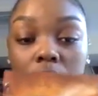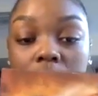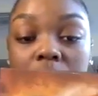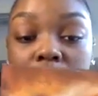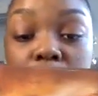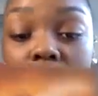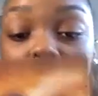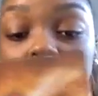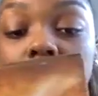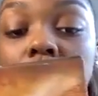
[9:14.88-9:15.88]
This book,
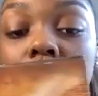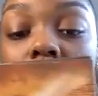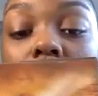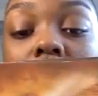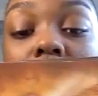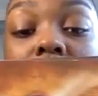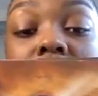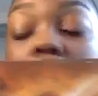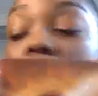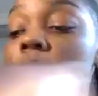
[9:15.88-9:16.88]
The
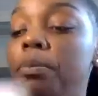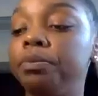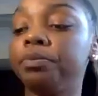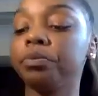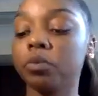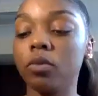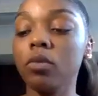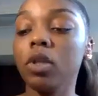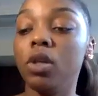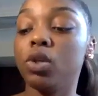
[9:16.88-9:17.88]
Secret.
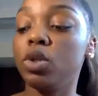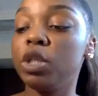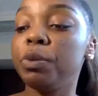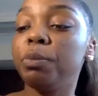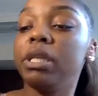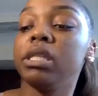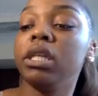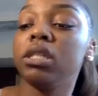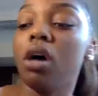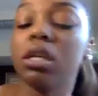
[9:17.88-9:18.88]
So this book
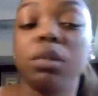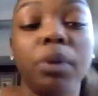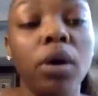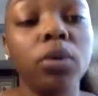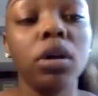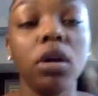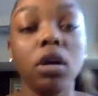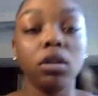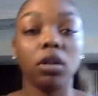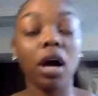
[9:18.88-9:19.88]
basically talks about
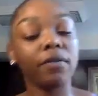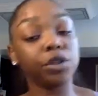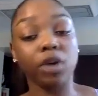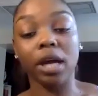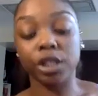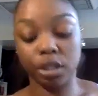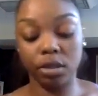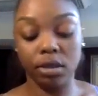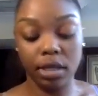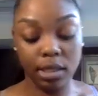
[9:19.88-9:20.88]
the law of
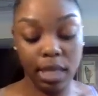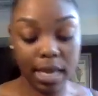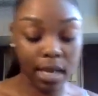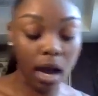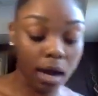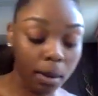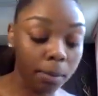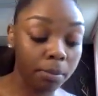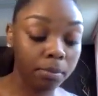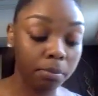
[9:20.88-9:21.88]
attraction
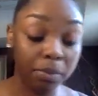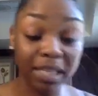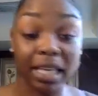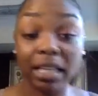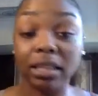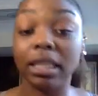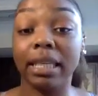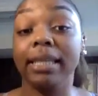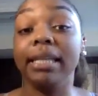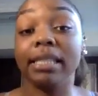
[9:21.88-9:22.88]
um, being the
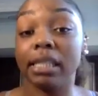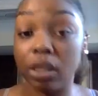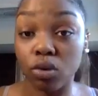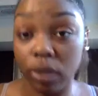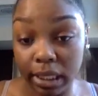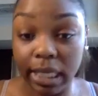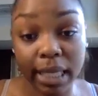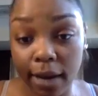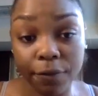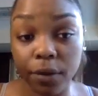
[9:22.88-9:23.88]
key to literally
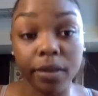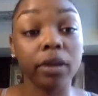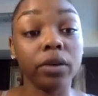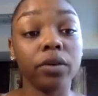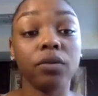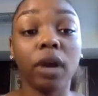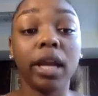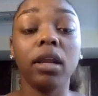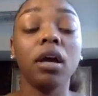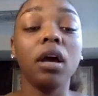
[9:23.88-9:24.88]
like everything,
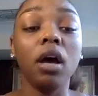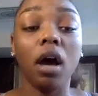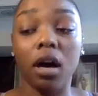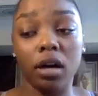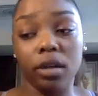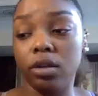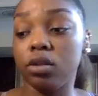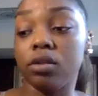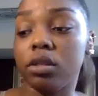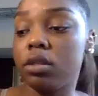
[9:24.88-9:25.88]
right? Uh,
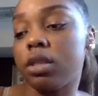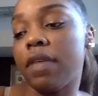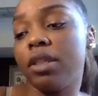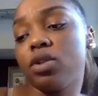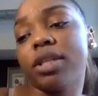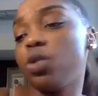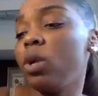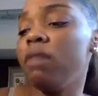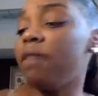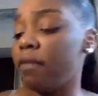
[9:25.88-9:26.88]
there's, I think there's like
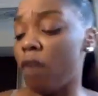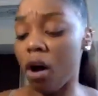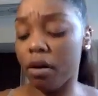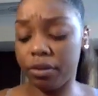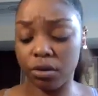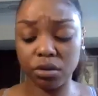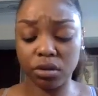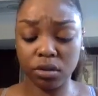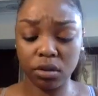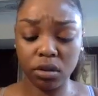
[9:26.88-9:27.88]
25
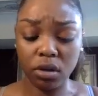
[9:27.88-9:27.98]
authors